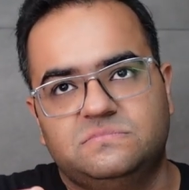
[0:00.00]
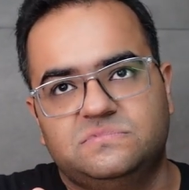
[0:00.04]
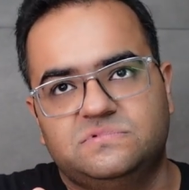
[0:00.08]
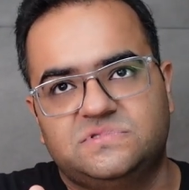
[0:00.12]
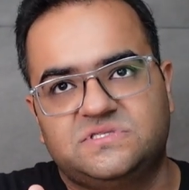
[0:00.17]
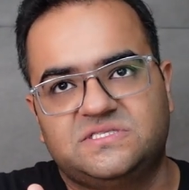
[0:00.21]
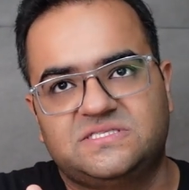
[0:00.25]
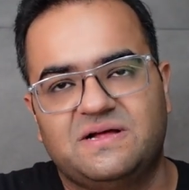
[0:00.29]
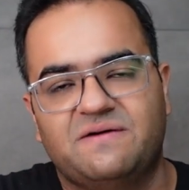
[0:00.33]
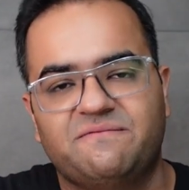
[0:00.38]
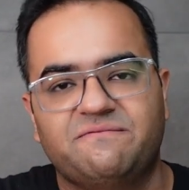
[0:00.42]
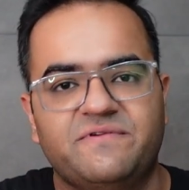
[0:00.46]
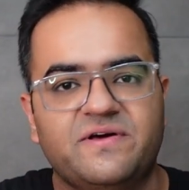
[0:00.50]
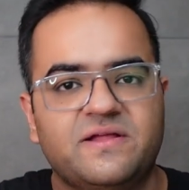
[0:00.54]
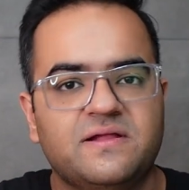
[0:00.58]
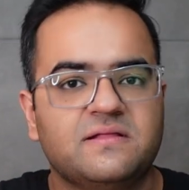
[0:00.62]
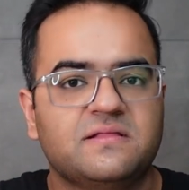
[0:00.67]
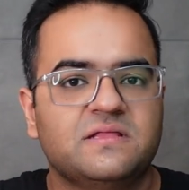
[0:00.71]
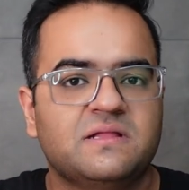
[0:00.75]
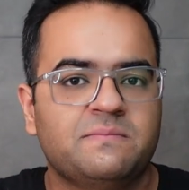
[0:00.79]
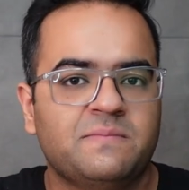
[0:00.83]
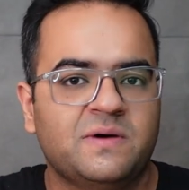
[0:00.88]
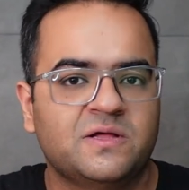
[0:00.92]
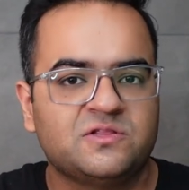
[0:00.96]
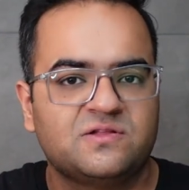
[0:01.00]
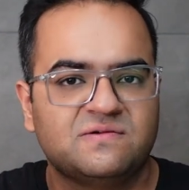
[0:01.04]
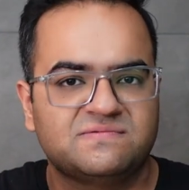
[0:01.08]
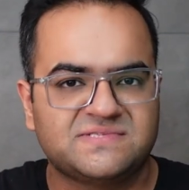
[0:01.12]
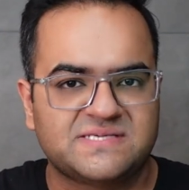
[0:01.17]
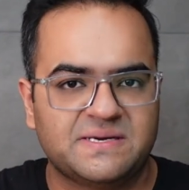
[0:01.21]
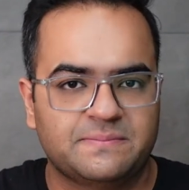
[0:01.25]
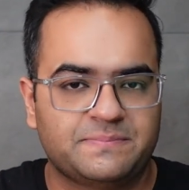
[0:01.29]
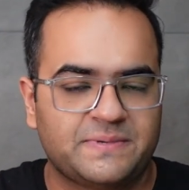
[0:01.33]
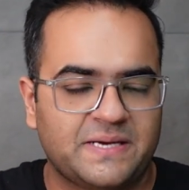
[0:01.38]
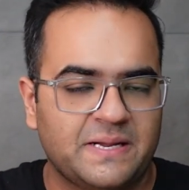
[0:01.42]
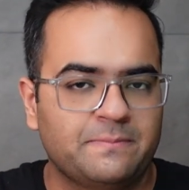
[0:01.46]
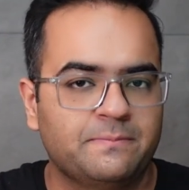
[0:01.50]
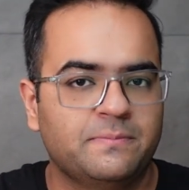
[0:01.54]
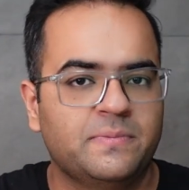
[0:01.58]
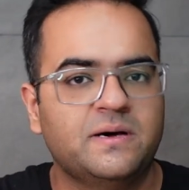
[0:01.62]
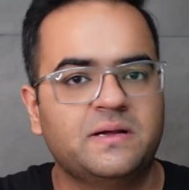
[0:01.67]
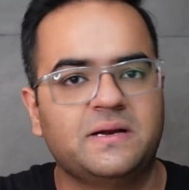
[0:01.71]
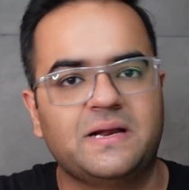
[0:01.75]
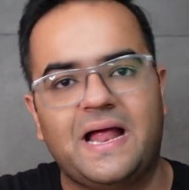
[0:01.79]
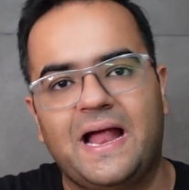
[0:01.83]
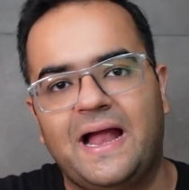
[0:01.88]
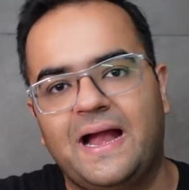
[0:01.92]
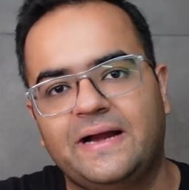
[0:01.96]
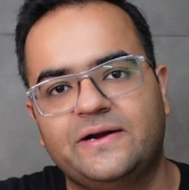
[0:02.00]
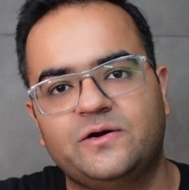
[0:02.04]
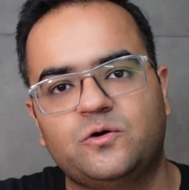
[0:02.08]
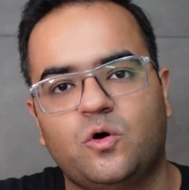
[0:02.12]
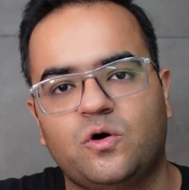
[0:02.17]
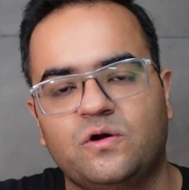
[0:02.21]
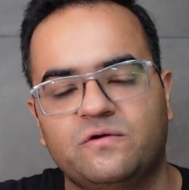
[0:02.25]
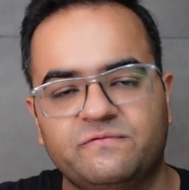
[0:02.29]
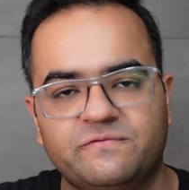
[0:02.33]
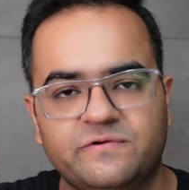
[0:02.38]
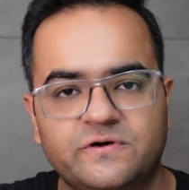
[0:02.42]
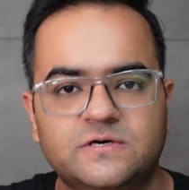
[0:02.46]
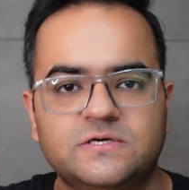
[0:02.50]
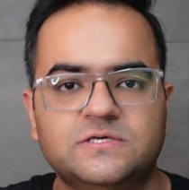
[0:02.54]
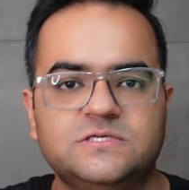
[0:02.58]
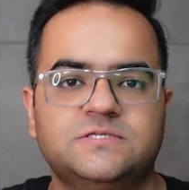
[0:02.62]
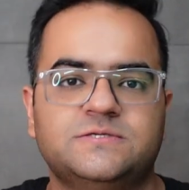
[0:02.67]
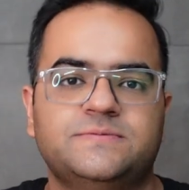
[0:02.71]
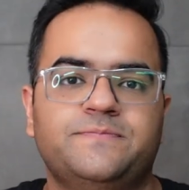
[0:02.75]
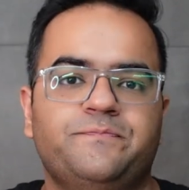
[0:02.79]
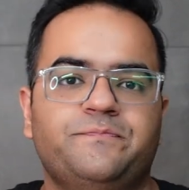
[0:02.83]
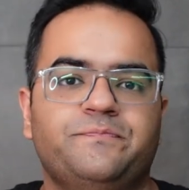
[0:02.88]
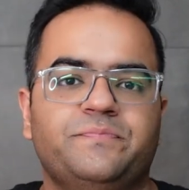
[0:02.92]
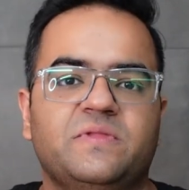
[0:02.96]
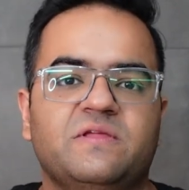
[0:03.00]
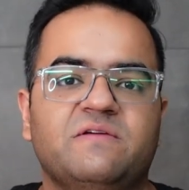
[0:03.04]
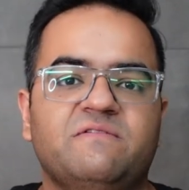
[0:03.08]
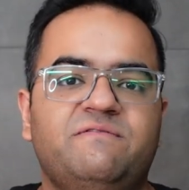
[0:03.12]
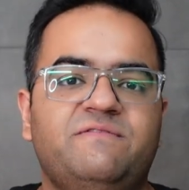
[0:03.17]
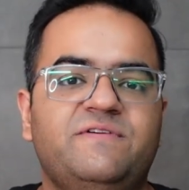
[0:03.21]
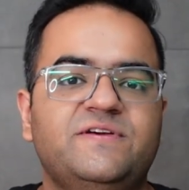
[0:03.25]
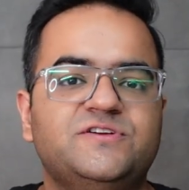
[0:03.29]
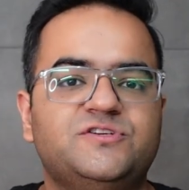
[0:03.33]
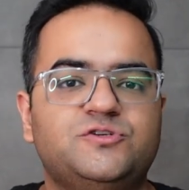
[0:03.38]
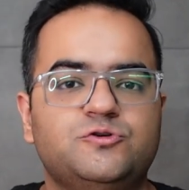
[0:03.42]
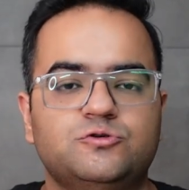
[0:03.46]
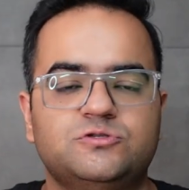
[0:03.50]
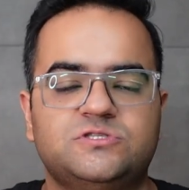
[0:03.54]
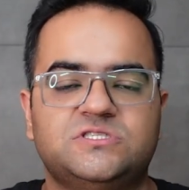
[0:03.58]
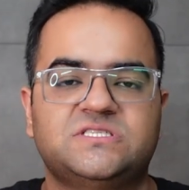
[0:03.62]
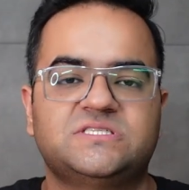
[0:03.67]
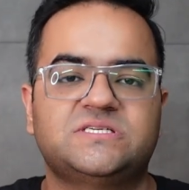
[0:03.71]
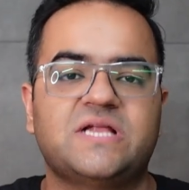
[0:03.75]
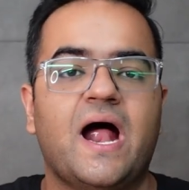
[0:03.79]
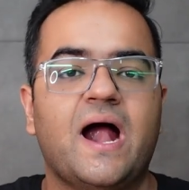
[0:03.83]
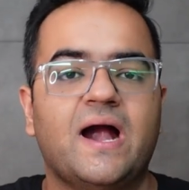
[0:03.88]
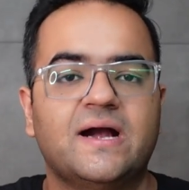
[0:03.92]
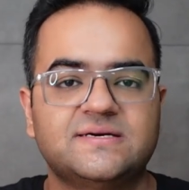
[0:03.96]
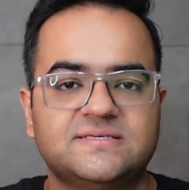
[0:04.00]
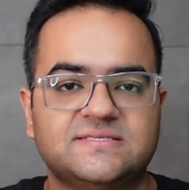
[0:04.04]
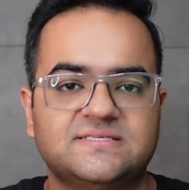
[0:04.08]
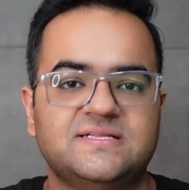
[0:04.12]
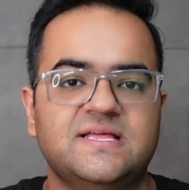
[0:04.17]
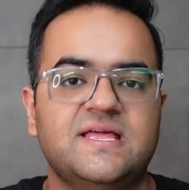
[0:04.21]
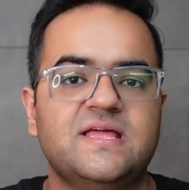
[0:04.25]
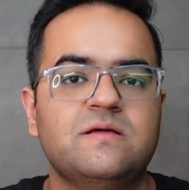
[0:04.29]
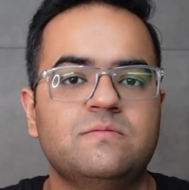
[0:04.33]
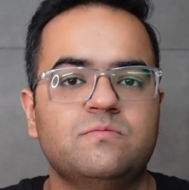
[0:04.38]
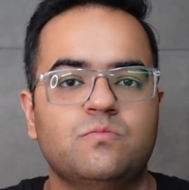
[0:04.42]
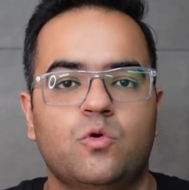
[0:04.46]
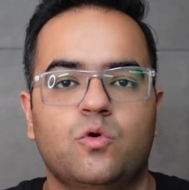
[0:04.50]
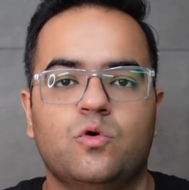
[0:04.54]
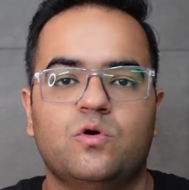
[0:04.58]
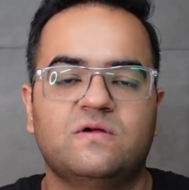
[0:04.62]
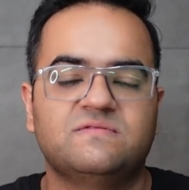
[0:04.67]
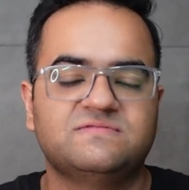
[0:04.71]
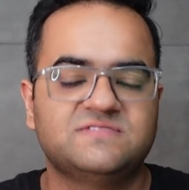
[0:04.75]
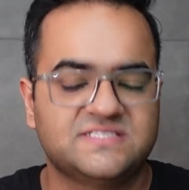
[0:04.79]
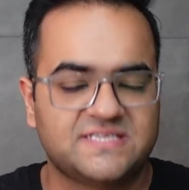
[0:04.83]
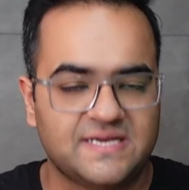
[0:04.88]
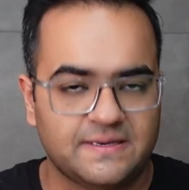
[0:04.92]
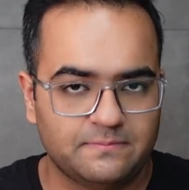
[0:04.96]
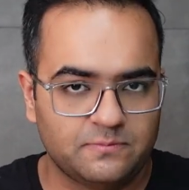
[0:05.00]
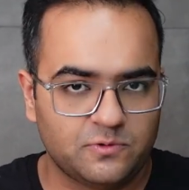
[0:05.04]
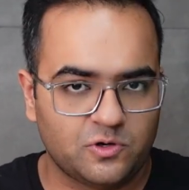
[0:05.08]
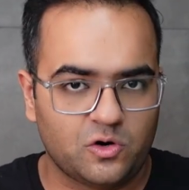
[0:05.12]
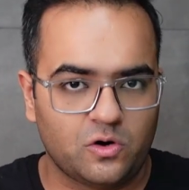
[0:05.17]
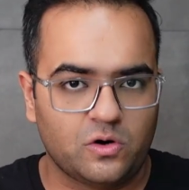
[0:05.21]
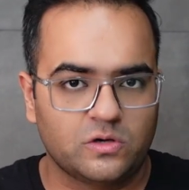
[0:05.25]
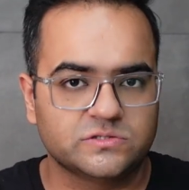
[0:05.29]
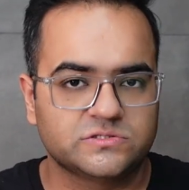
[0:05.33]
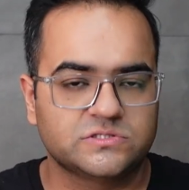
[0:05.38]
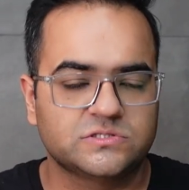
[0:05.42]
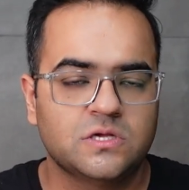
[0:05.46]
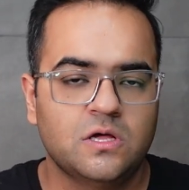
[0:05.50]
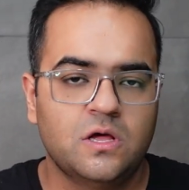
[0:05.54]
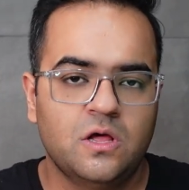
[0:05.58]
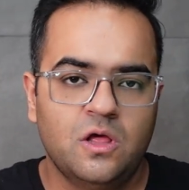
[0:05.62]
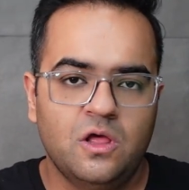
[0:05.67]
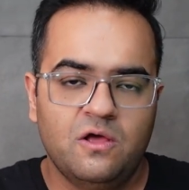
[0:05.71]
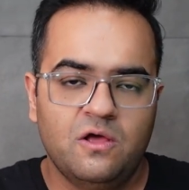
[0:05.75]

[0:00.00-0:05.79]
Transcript: somewhere in the month of September and onwards, we should start seeing more of STEM draws.